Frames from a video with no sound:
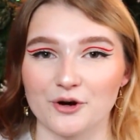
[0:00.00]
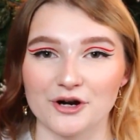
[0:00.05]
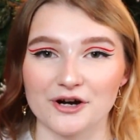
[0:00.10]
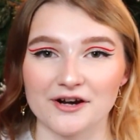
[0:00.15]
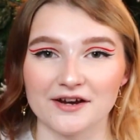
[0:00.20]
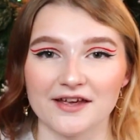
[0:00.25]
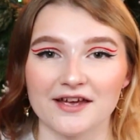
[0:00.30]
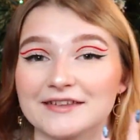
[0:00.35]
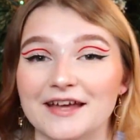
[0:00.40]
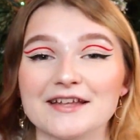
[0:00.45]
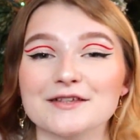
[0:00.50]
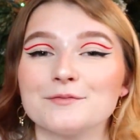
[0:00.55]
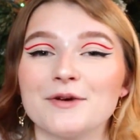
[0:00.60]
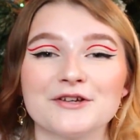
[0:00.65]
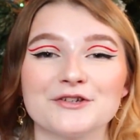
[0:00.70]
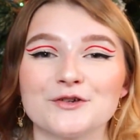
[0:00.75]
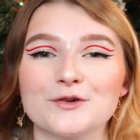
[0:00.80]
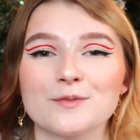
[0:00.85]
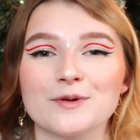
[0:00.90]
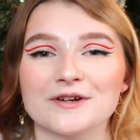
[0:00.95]
work. That's
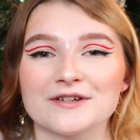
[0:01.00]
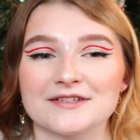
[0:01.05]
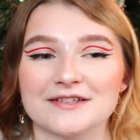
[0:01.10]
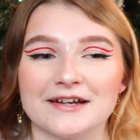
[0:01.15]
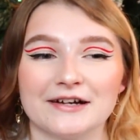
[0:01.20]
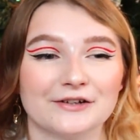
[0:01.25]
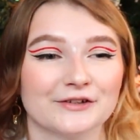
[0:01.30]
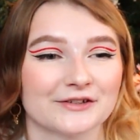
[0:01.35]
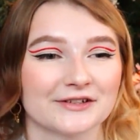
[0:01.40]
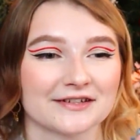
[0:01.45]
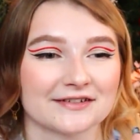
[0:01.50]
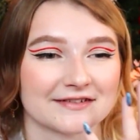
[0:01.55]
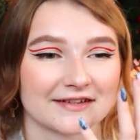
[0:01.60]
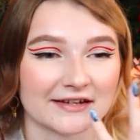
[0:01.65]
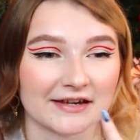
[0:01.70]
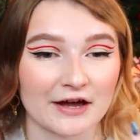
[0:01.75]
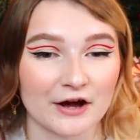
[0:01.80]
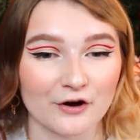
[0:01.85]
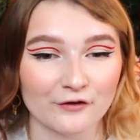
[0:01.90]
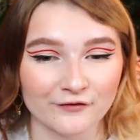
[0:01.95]
my two personalities,
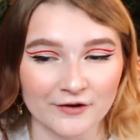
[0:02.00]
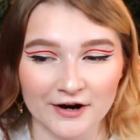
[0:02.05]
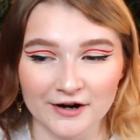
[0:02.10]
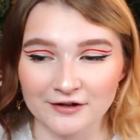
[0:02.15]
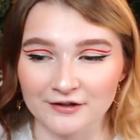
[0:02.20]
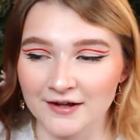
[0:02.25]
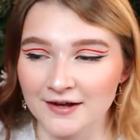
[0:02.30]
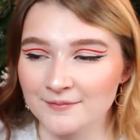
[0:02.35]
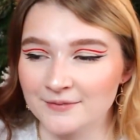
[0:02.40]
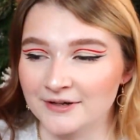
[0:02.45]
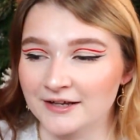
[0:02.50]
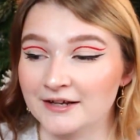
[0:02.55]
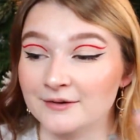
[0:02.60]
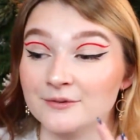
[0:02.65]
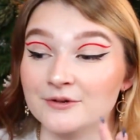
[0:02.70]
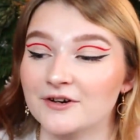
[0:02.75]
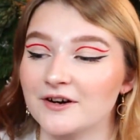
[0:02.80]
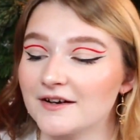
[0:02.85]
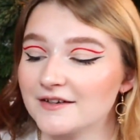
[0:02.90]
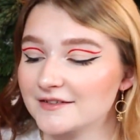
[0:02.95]
like Hellfire Club and
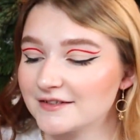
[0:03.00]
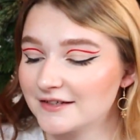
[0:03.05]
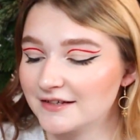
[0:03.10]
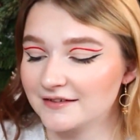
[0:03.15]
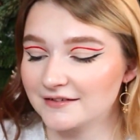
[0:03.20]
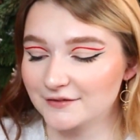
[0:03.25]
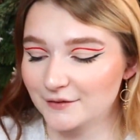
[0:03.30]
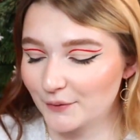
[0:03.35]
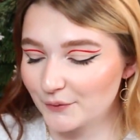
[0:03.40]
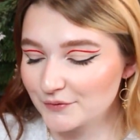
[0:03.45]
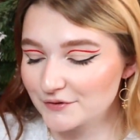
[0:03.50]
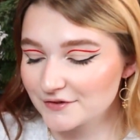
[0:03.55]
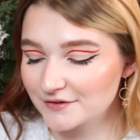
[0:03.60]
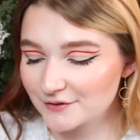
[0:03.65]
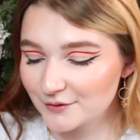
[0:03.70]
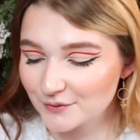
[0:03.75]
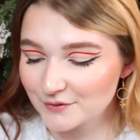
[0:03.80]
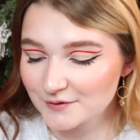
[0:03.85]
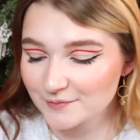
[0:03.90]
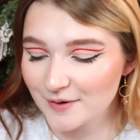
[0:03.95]
Animal Crossing. Those
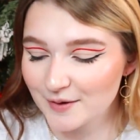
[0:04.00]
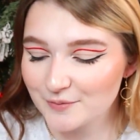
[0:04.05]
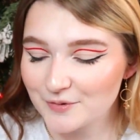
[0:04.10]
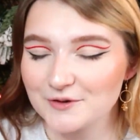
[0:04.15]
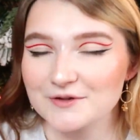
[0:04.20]
those are my